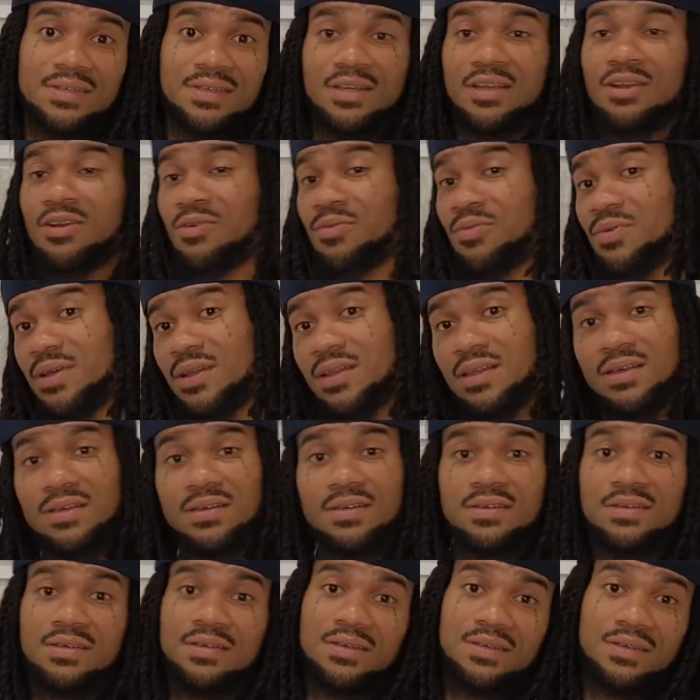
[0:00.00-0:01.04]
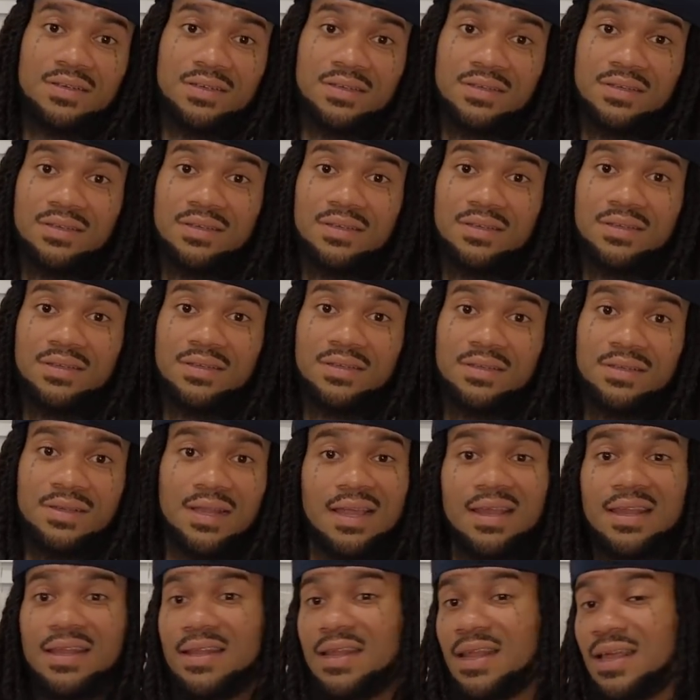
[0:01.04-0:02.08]
GloRilla,
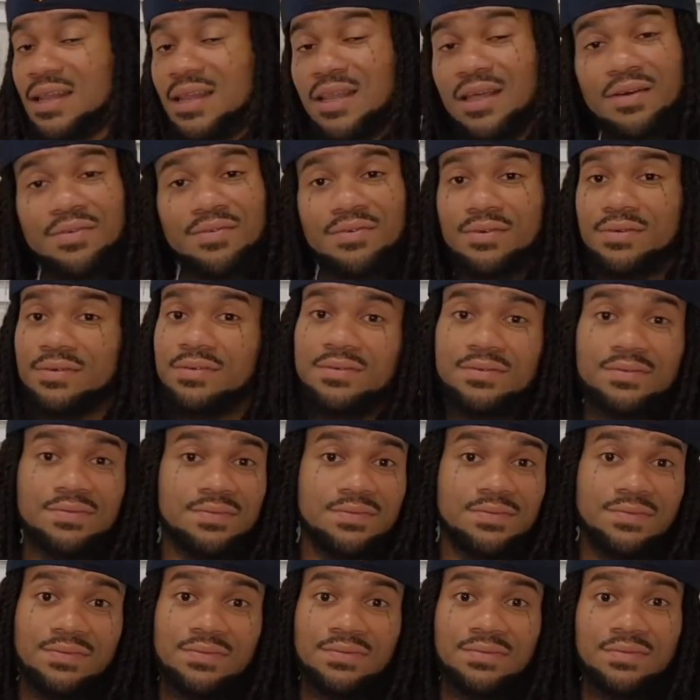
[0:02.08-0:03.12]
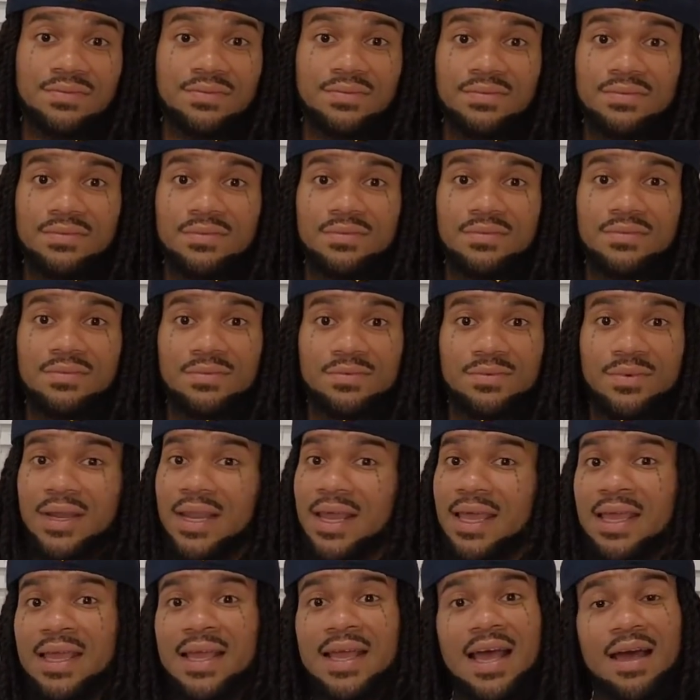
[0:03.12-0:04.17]
not at their level. Why
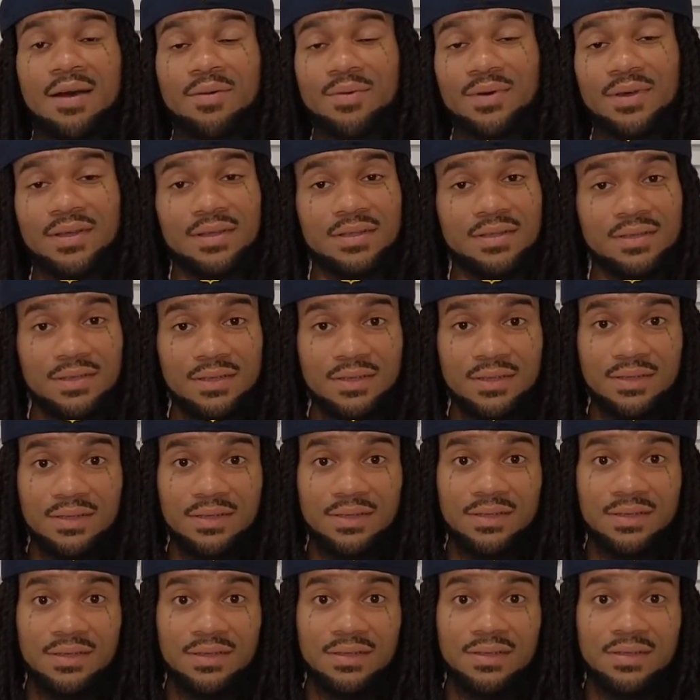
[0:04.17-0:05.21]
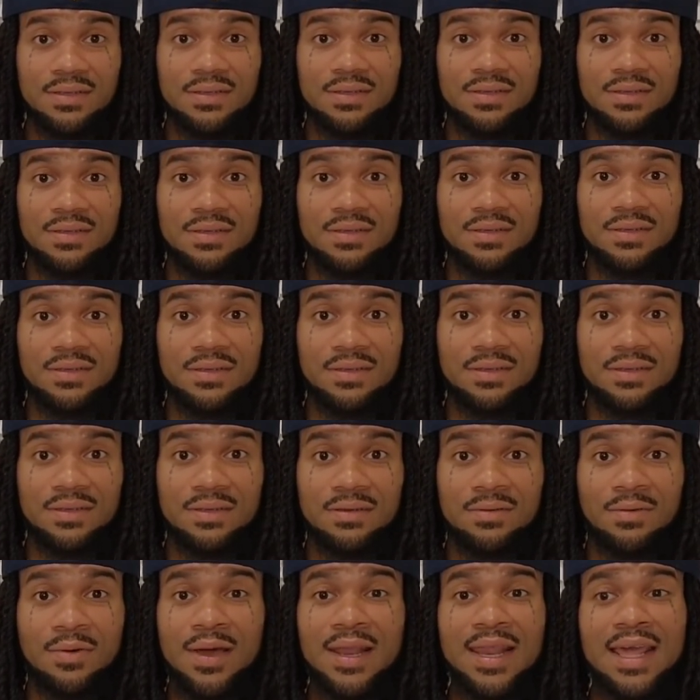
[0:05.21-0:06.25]
they ain't got one?
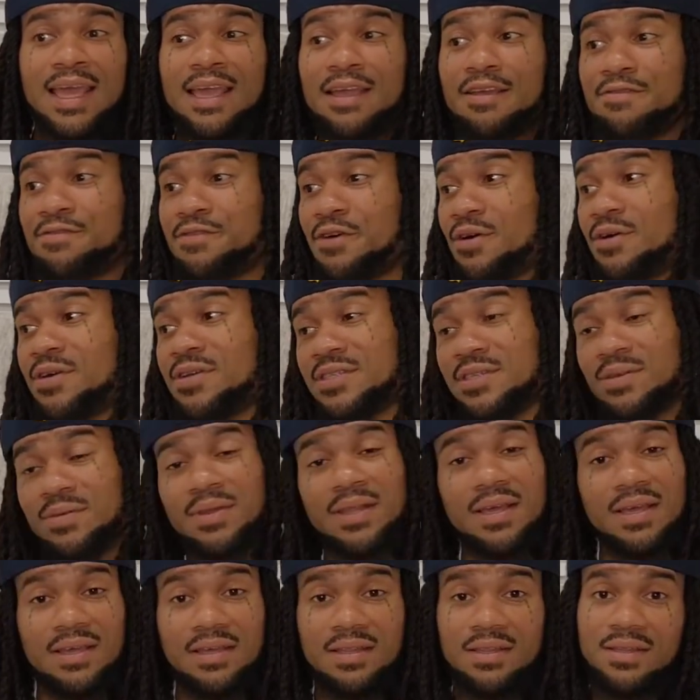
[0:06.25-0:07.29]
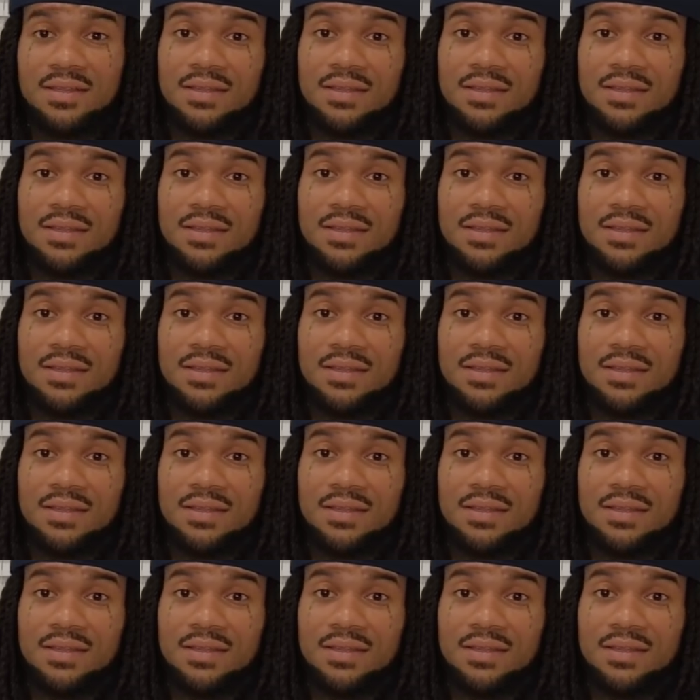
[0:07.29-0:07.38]
Why they ain't focus on that?